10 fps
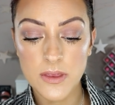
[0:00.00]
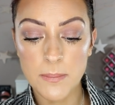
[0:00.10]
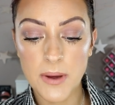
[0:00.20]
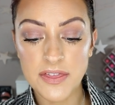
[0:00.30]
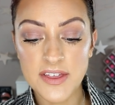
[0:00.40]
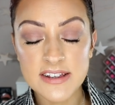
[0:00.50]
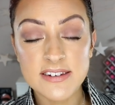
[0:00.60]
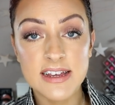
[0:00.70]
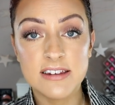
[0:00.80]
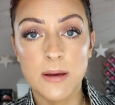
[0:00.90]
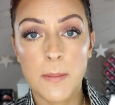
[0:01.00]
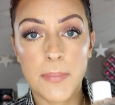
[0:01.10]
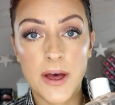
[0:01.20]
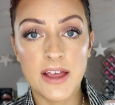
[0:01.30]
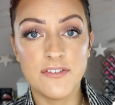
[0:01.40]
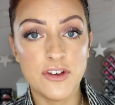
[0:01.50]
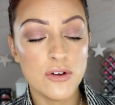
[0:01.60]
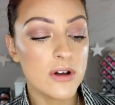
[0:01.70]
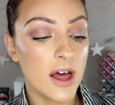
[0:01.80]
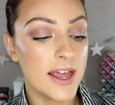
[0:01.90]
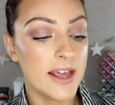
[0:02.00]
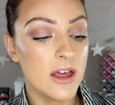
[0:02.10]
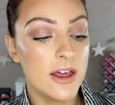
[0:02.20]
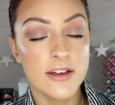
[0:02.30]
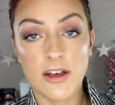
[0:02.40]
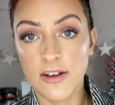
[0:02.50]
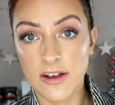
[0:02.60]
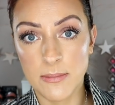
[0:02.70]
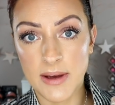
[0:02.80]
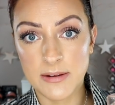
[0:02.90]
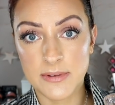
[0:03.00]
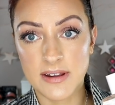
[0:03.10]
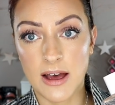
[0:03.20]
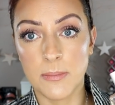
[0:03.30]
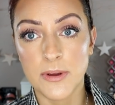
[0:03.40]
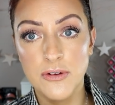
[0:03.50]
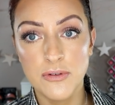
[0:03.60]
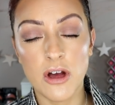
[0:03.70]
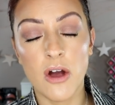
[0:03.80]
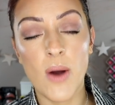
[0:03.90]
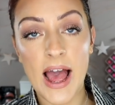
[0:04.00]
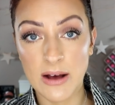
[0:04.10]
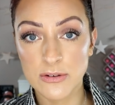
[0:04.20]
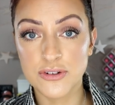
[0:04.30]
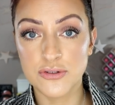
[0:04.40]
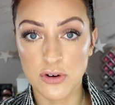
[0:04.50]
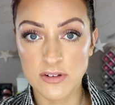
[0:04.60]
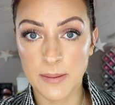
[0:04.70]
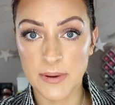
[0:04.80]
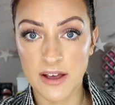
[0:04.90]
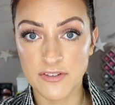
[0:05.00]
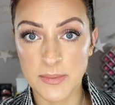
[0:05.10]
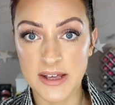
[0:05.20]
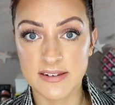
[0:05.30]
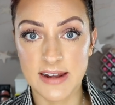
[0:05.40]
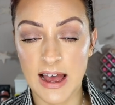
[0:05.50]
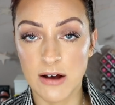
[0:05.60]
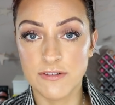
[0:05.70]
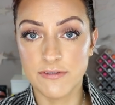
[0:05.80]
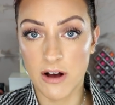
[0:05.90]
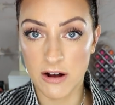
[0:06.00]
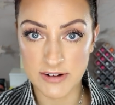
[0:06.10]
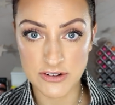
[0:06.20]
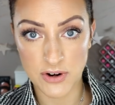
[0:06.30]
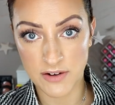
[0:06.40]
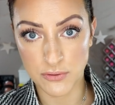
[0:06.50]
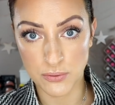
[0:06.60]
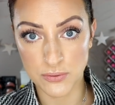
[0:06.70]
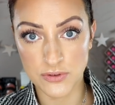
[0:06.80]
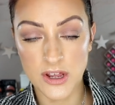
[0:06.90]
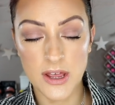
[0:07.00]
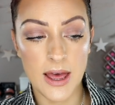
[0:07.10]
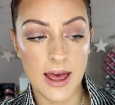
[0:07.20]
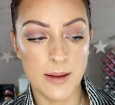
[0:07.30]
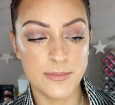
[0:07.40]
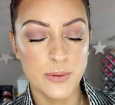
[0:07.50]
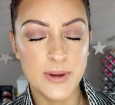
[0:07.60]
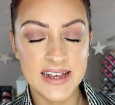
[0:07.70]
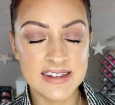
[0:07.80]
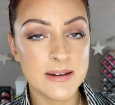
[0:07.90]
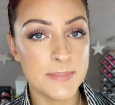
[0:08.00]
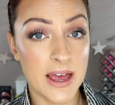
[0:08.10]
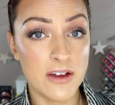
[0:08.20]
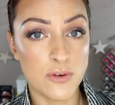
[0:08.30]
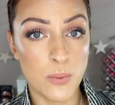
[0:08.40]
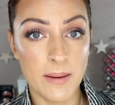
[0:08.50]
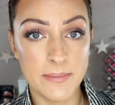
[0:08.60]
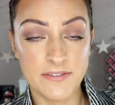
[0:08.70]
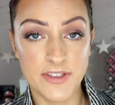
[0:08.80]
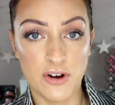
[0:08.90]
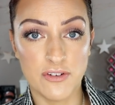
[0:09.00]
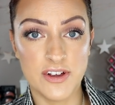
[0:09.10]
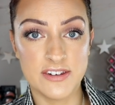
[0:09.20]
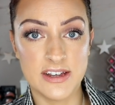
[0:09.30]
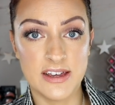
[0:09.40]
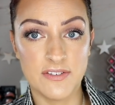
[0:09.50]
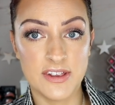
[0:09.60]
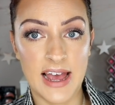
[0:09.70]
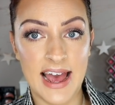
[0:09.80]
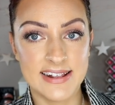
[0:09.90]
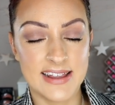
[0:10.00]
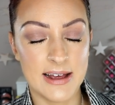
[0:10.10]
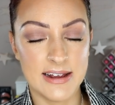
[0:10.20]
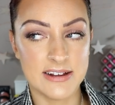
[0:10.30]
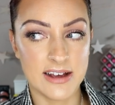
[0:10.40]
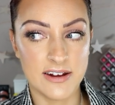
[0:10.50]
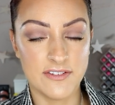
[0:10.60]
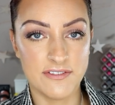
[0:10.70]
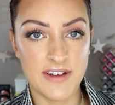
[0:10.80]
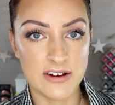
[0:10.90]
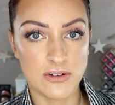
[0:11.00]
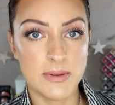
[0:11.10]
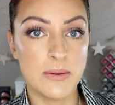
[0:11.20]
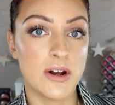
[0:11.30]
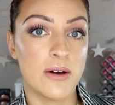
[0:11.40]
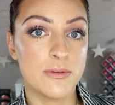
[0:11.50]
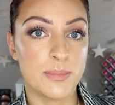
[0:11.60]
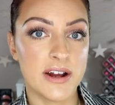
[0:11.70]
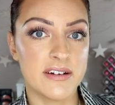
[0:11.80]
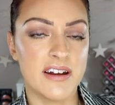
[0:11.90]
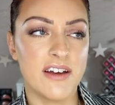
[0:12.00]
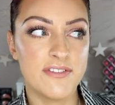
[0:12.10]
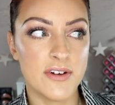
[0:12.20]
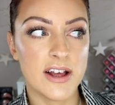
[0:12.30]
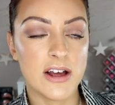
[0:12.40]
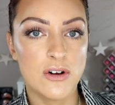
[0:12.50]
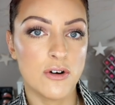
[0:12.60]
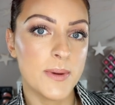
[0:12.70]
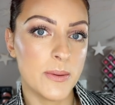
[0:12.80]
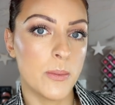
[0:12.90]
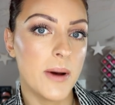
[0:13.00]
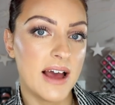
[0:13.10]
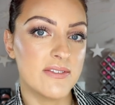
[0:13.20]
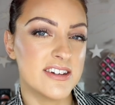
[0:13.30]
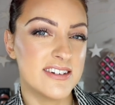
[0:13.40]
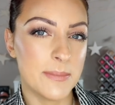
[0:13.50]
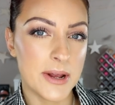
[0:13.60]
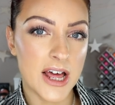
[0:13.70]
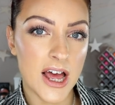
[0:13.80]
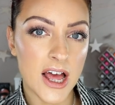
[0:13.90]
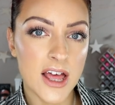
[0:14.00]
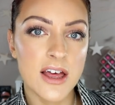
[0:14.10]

But this is, if you like Coco Mademoiselle, but you know how strong that perfume is and how far it travels. So it is a bit overwhelming for the office. And given that it had that kind of effect on me when I was pregnant, I feel like a lot of people might have a similar